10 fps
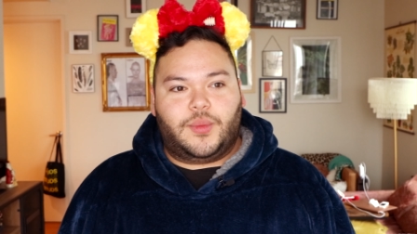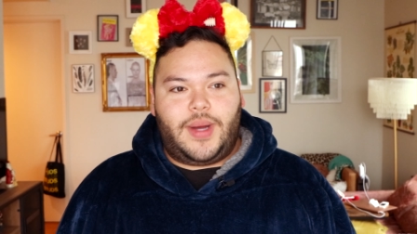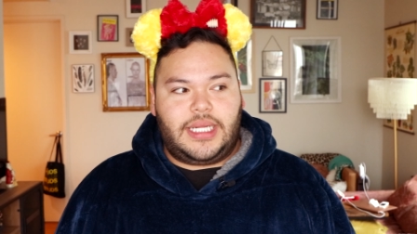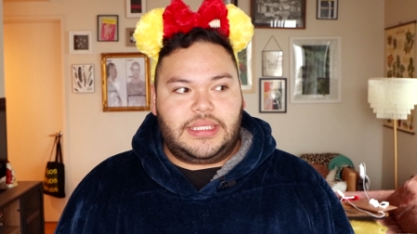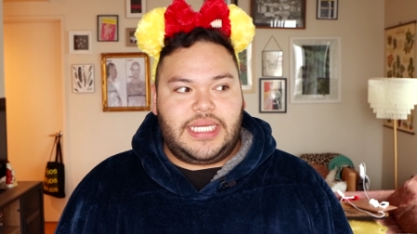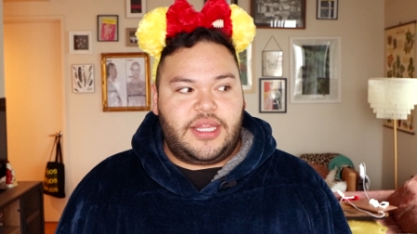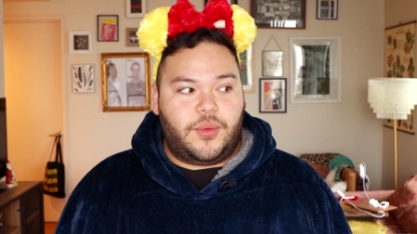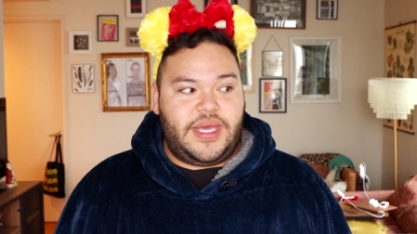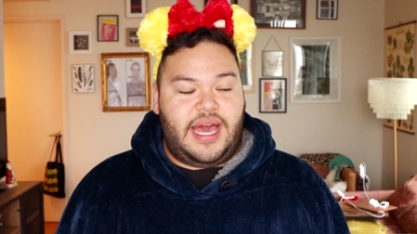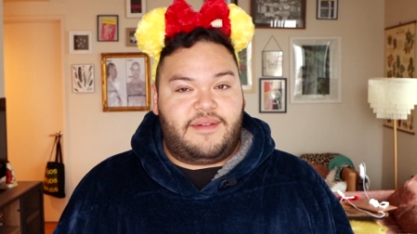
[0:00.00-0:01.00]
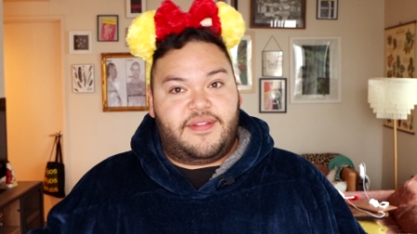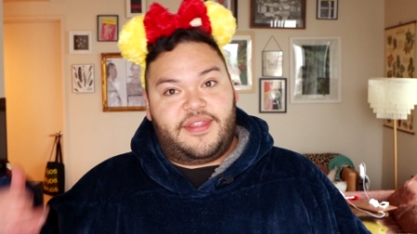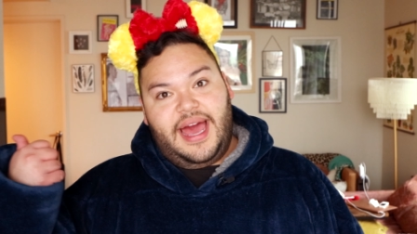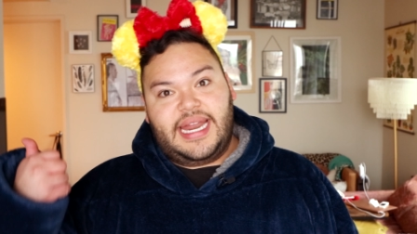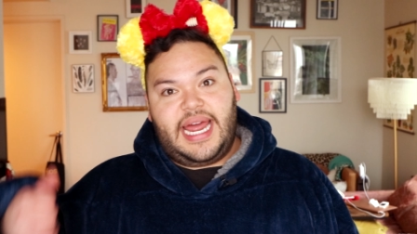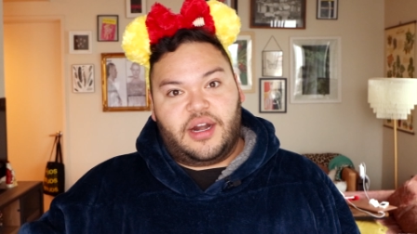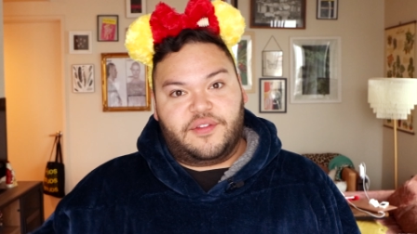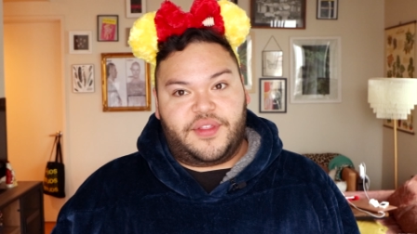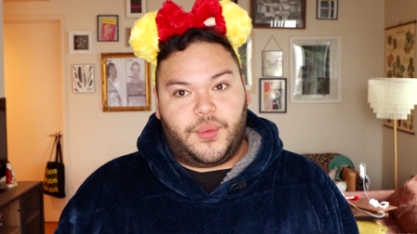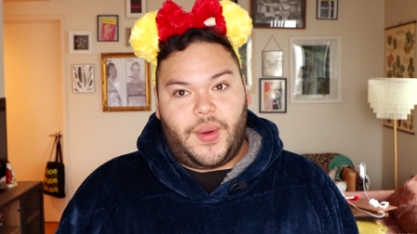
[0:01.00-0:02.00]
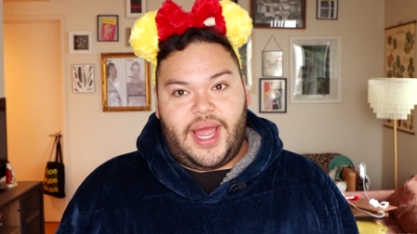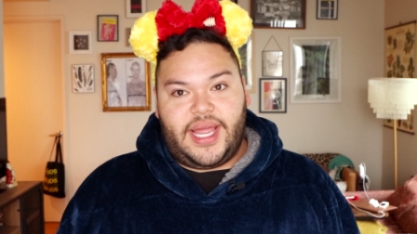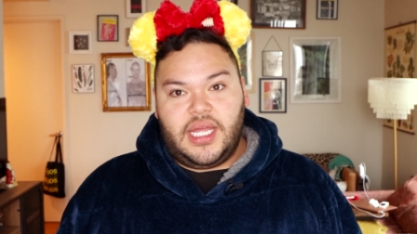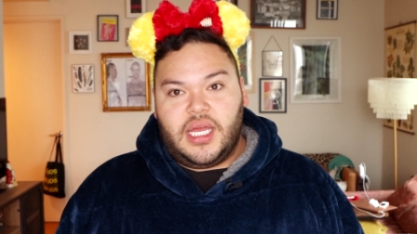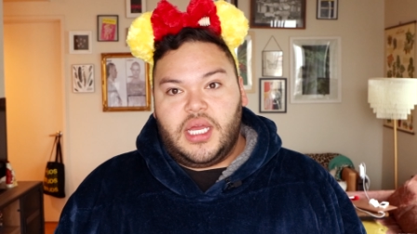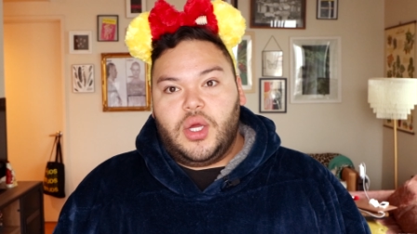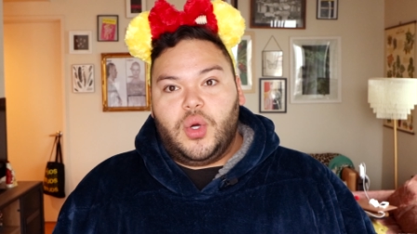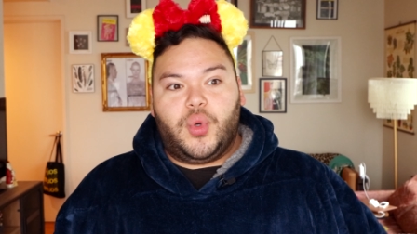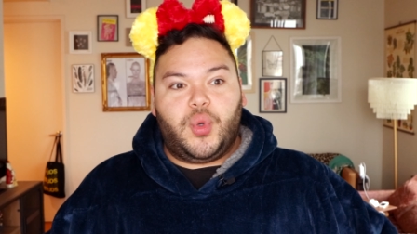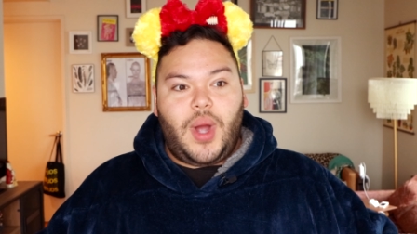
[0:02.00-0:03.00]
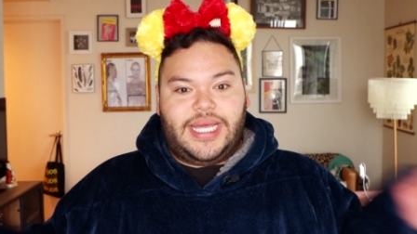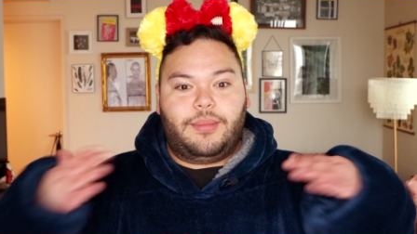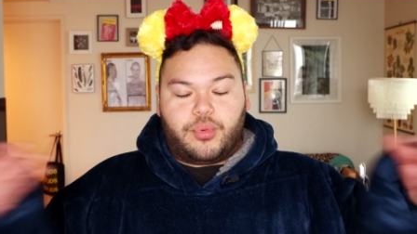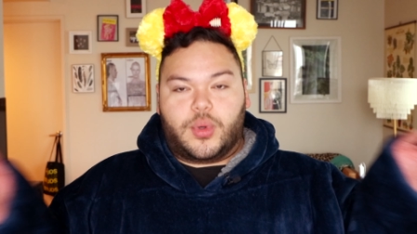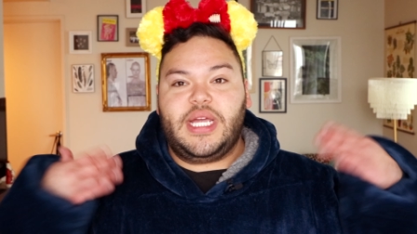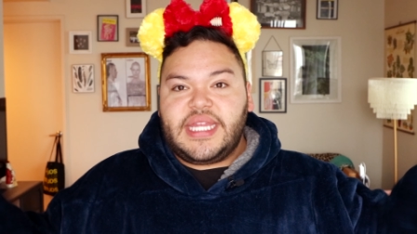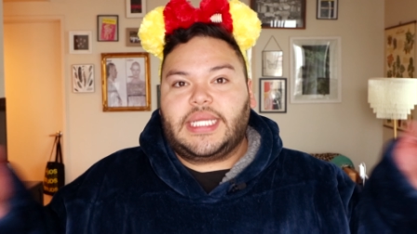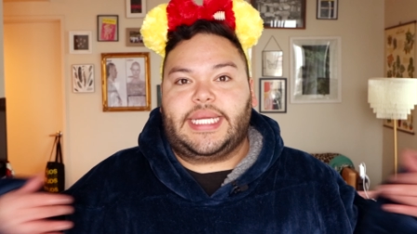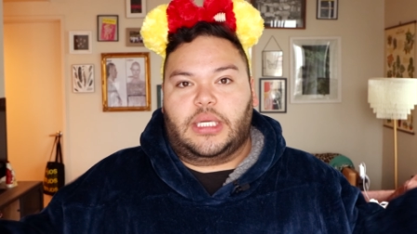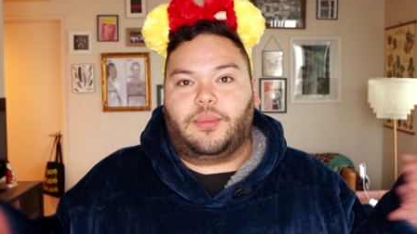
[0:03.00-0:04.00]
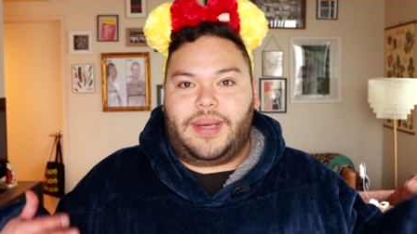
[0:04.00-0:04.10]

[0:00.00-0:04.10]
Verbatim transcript: Well, now that we have that out of the way, I can breathe a little